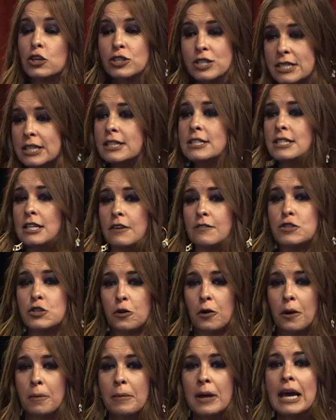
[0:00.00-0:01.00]
sensitive to
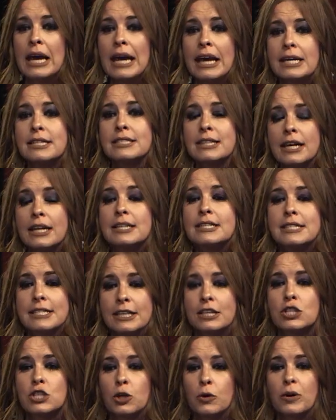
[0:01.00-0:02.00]
him, he's going to
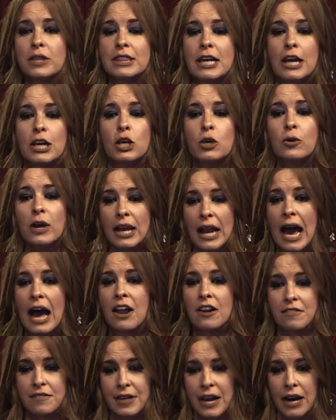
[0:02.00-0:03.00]
see to it that you get out
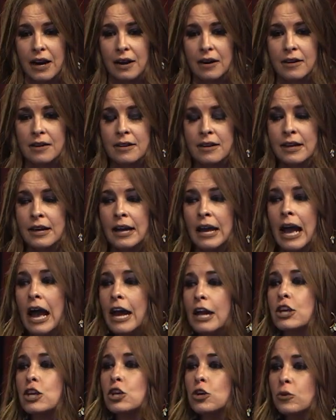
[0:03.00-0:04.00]
of there
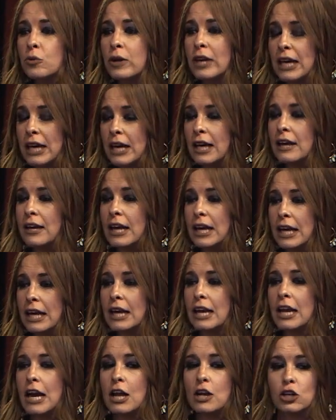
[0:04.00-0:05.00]
and you get
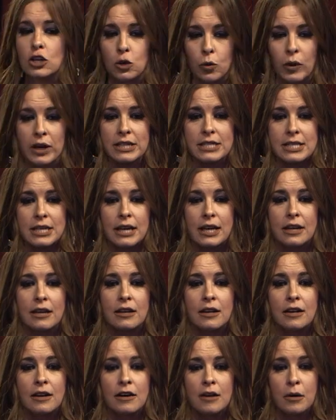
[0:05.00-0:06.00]
in an anointed
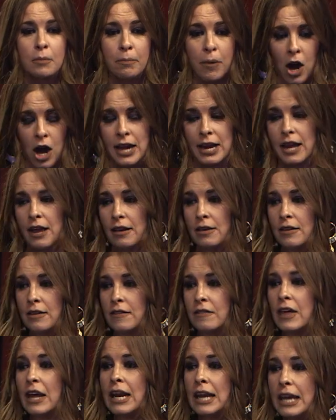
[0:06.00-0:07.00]
body
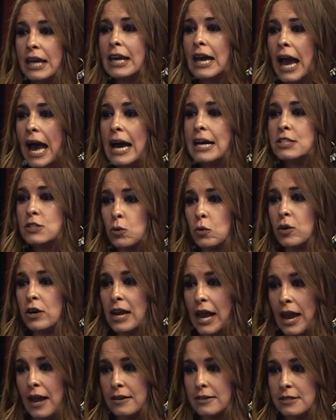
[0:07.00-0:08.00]
that he has
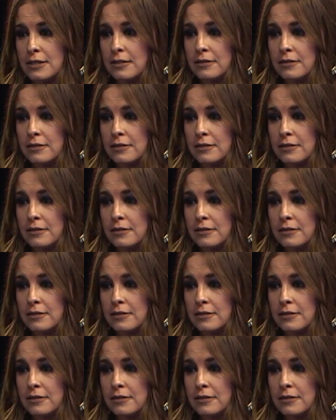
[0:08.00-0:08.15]
ordained.